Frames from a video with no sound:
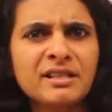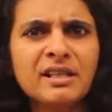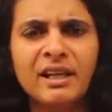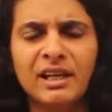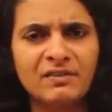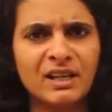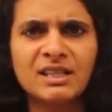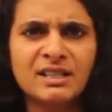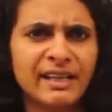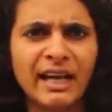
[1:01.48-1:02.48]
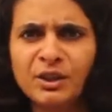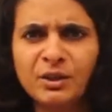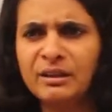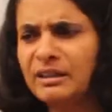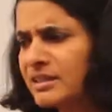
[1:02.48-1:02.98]
this advanced
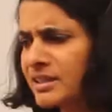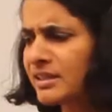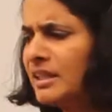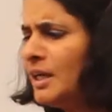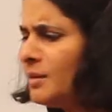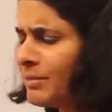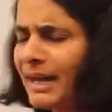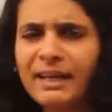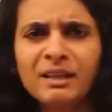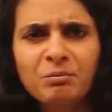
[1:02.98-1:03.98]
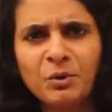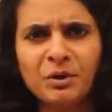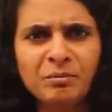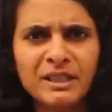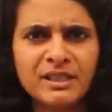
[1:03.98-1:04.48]
calculus and planning
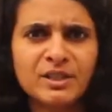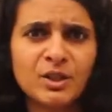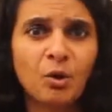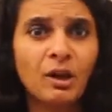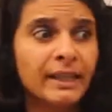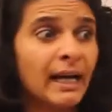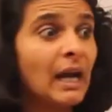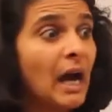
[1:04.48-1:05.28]
board meetings and all that.